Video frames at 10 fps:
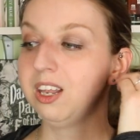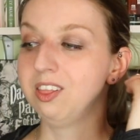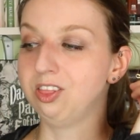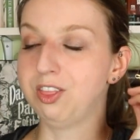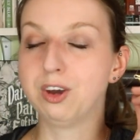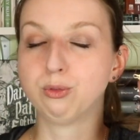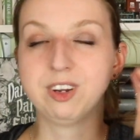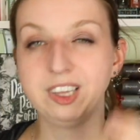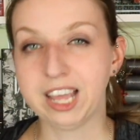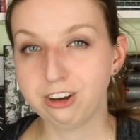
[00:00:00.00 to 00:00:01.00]
The
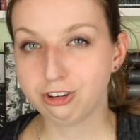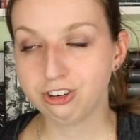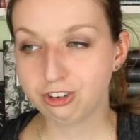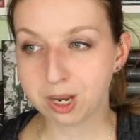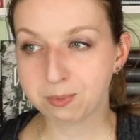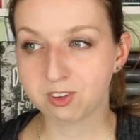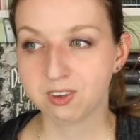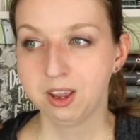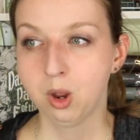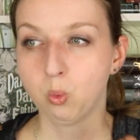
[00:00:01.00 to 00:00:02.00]

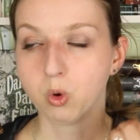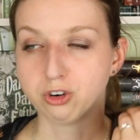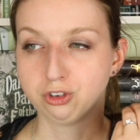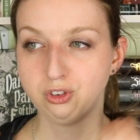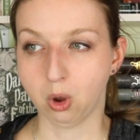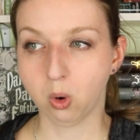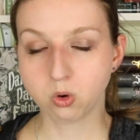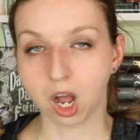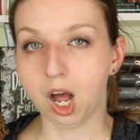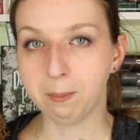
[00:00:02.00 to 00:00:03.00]
relationships were so
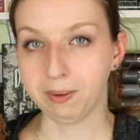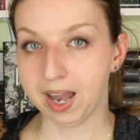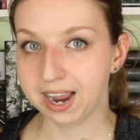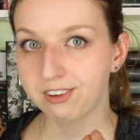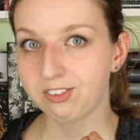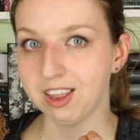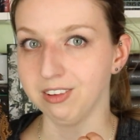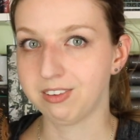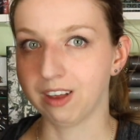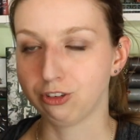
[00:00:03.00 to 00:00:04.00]
complex
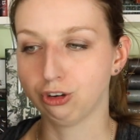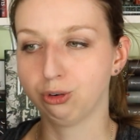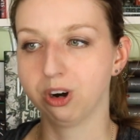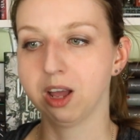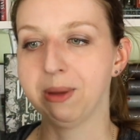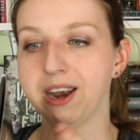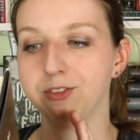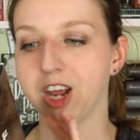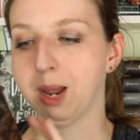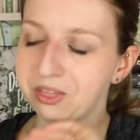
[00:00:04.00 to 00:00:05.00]
in such a short amount of time.